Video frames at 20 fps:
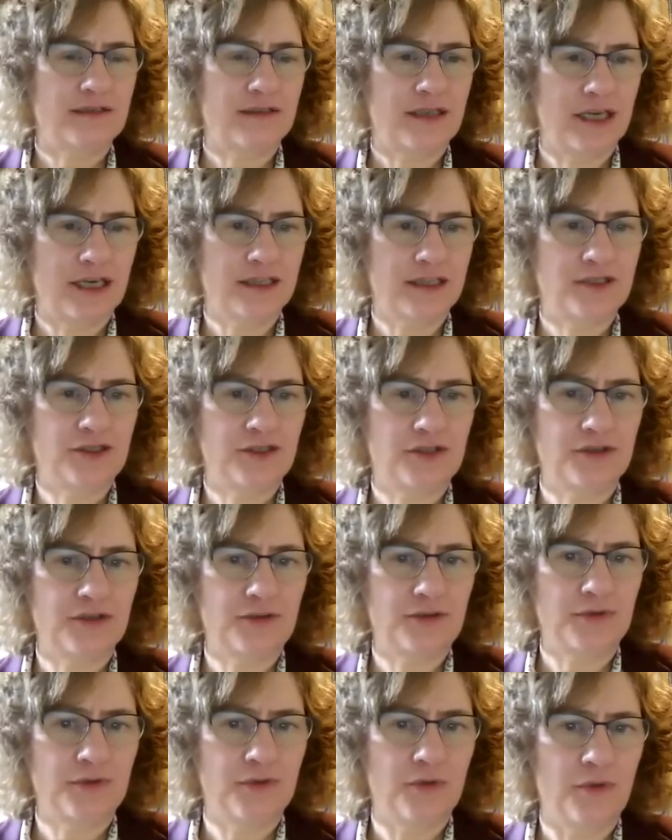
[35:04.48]
as
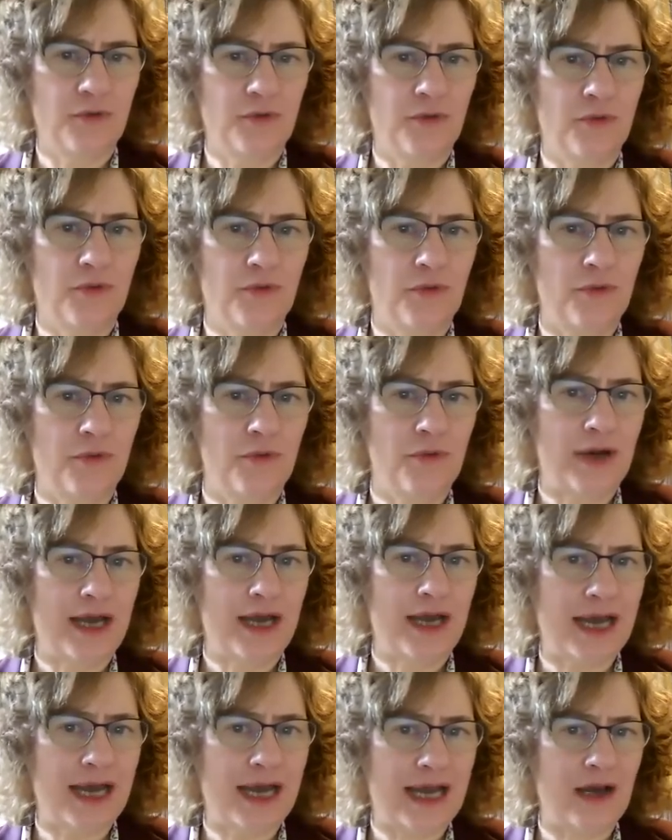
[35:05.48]
to
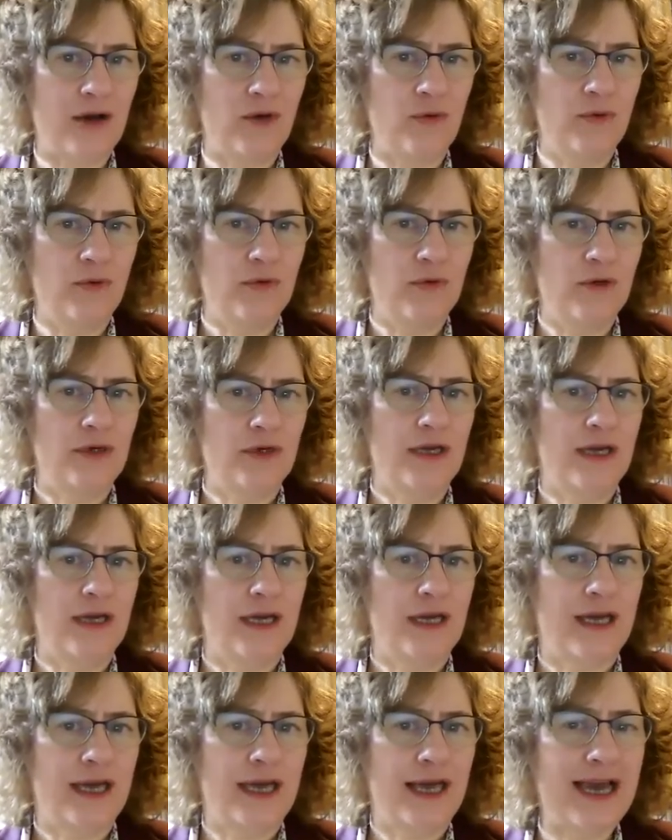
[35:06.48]
how
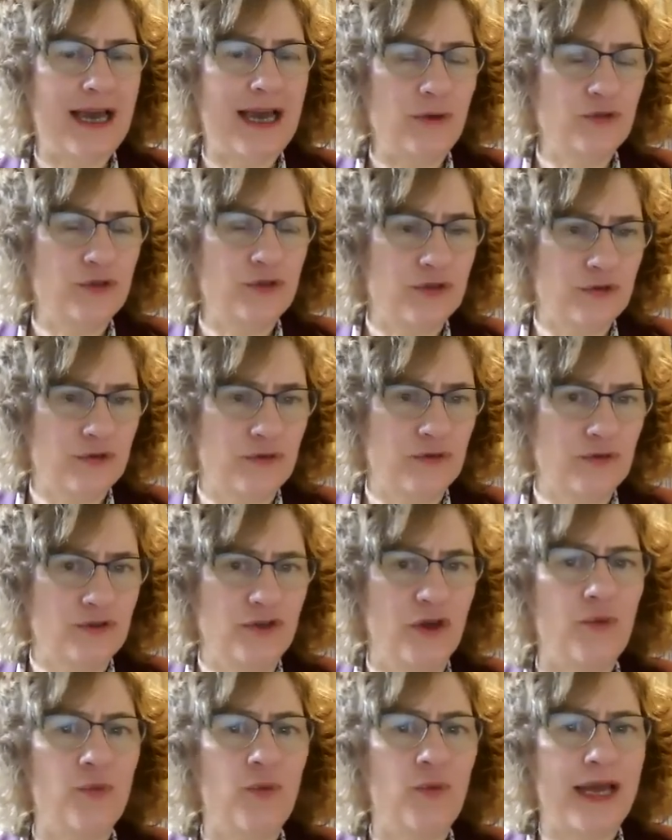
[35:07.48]
schools,
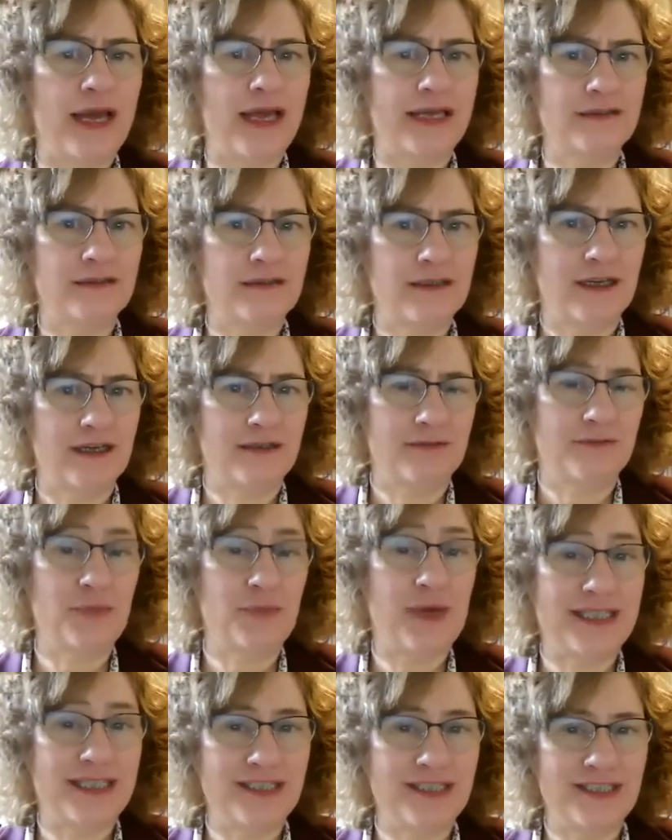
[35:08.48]
not when, and
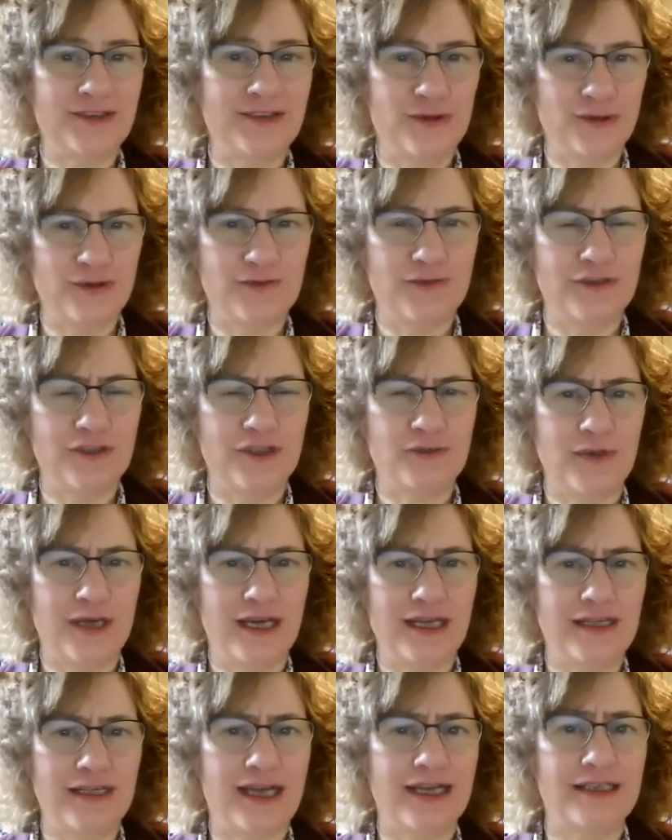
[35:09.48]
when is useful as
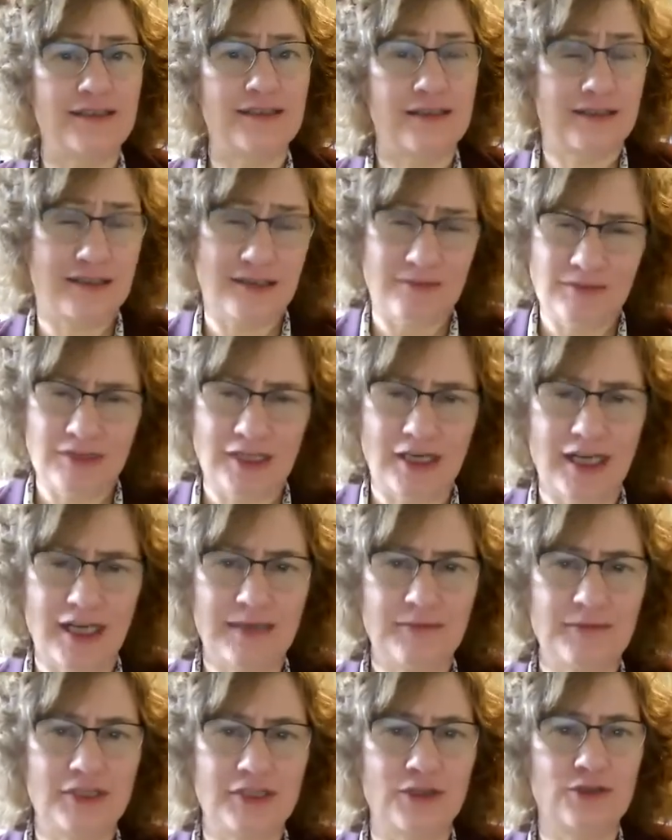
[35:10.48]
well, and
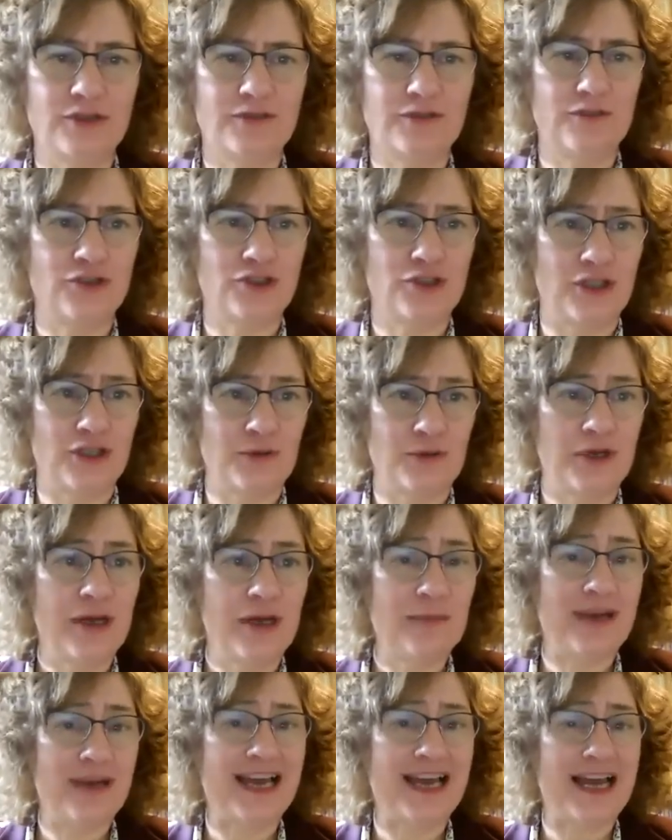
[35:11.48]
sometimes useful too,
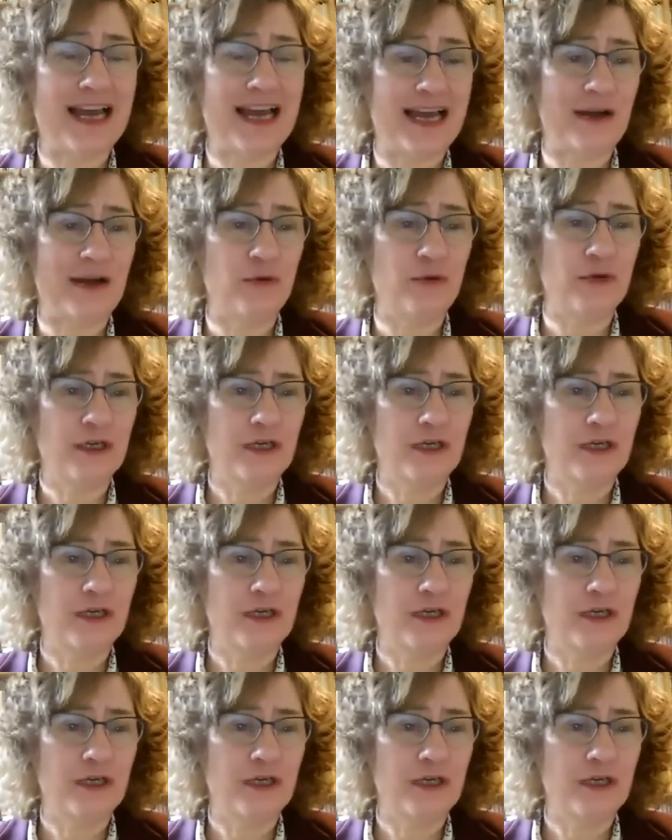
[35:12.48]
but how